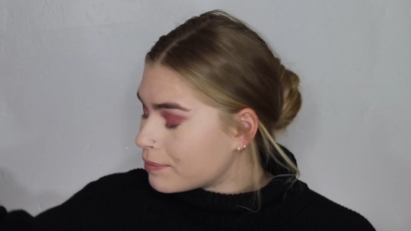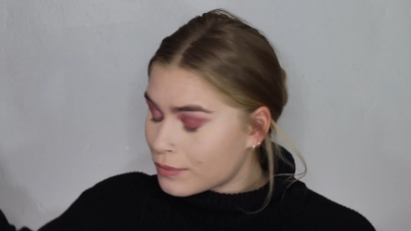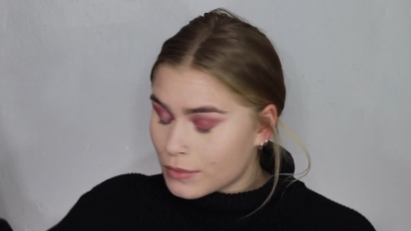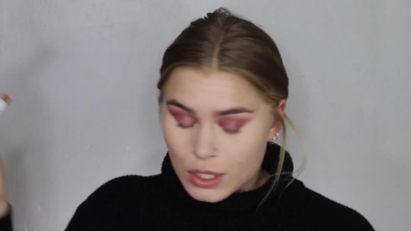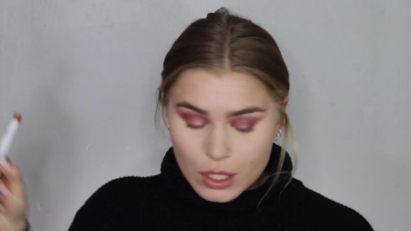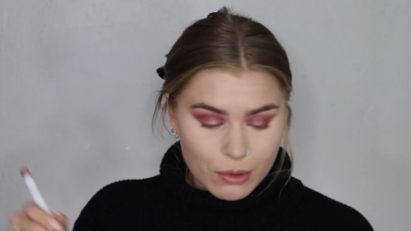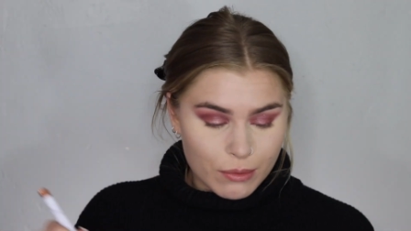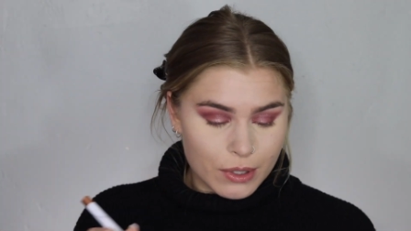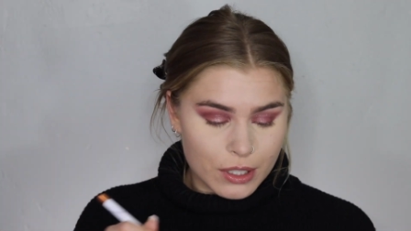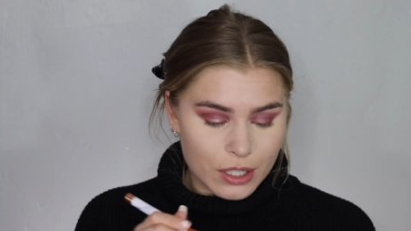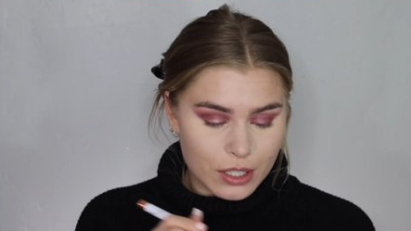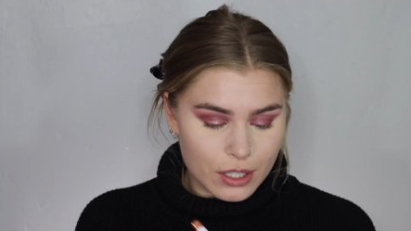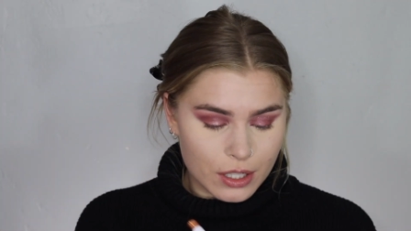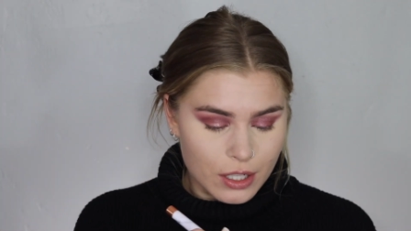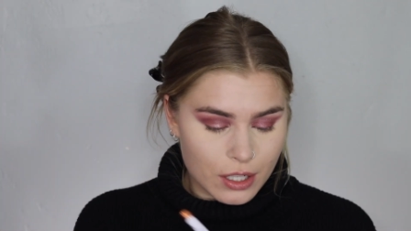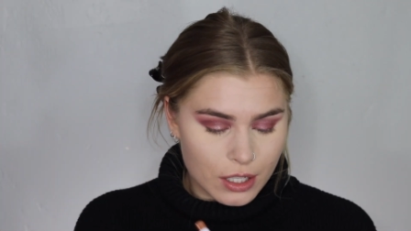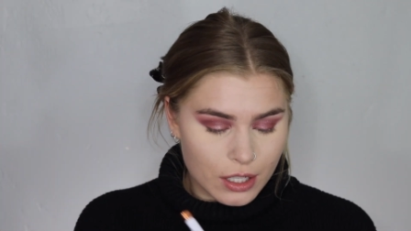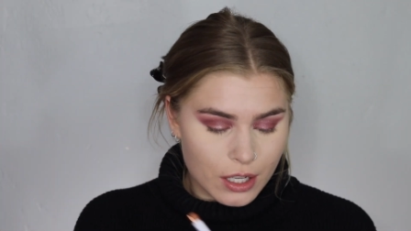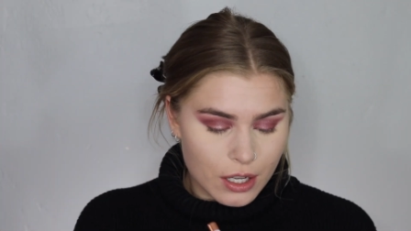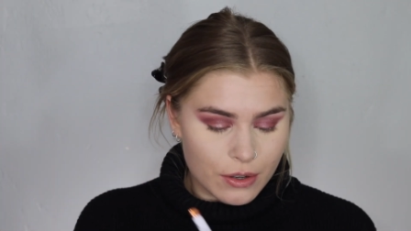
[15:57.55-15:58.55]
So we're just
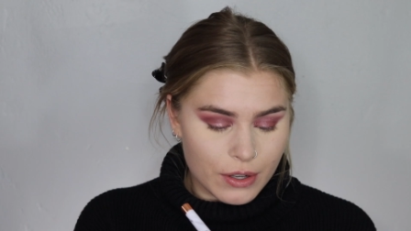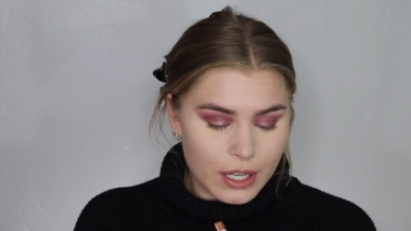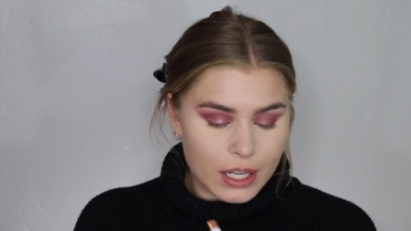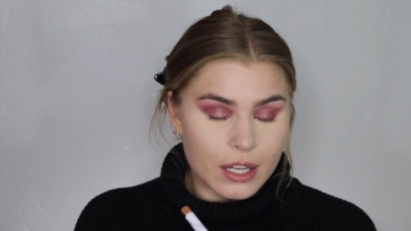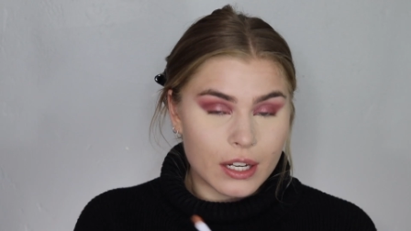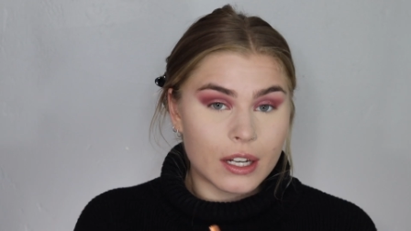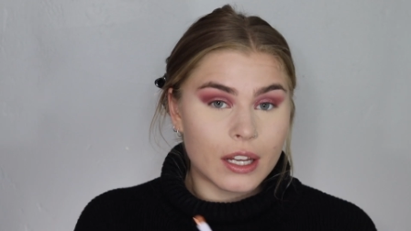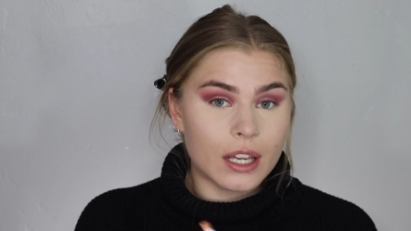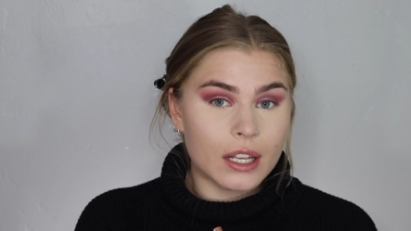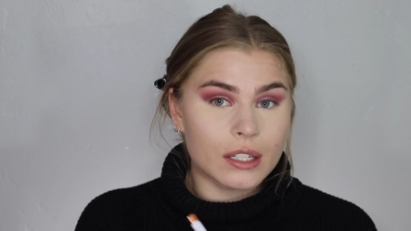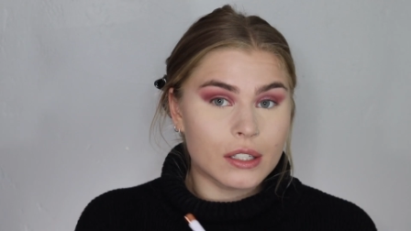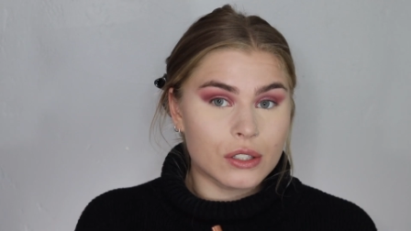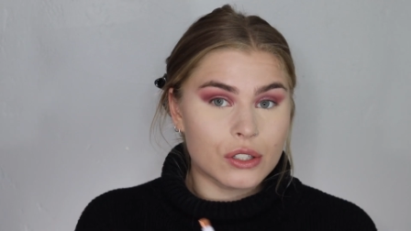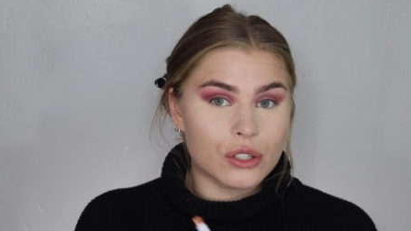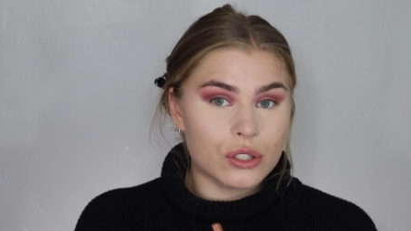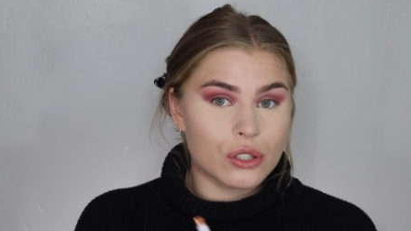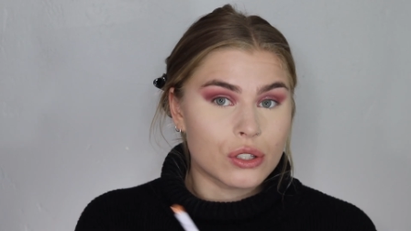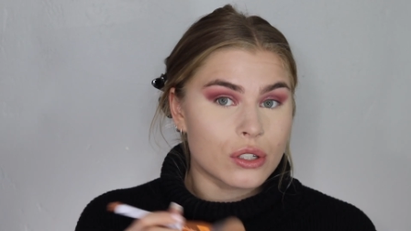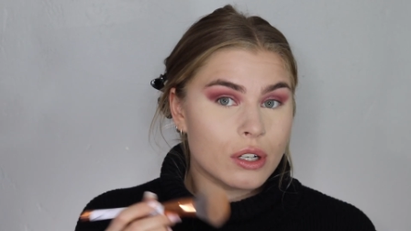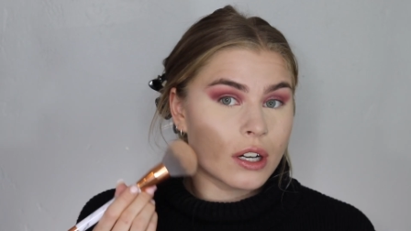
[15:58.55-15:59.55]
gonna go in and
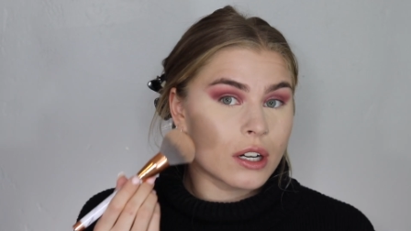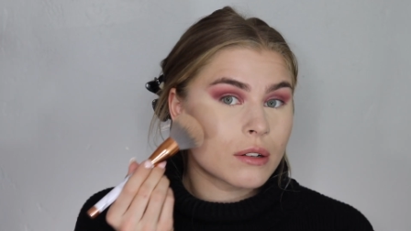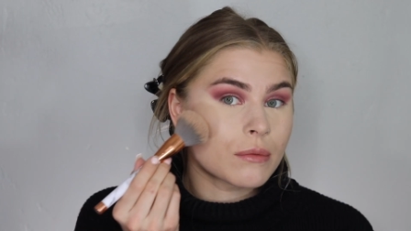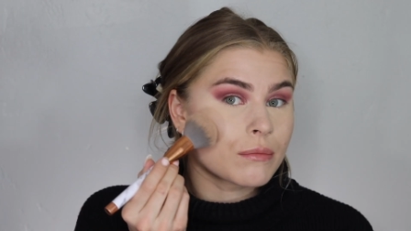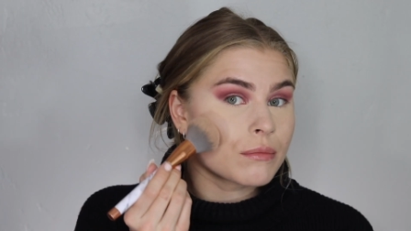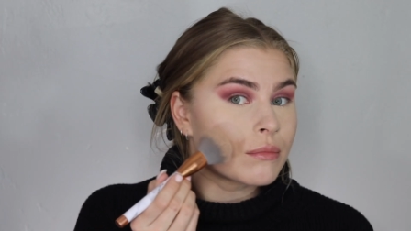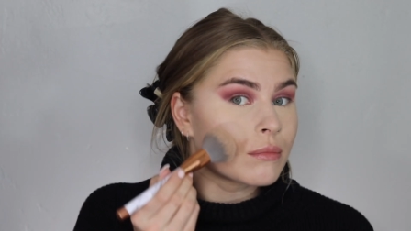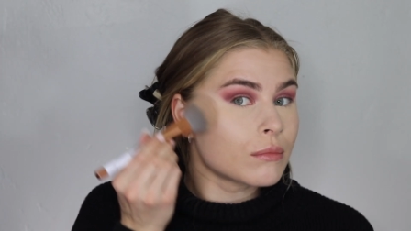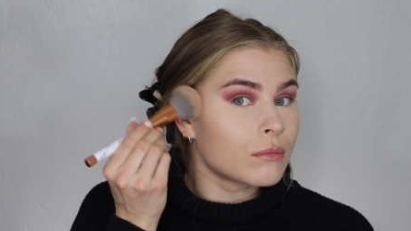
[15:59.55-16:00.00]
just start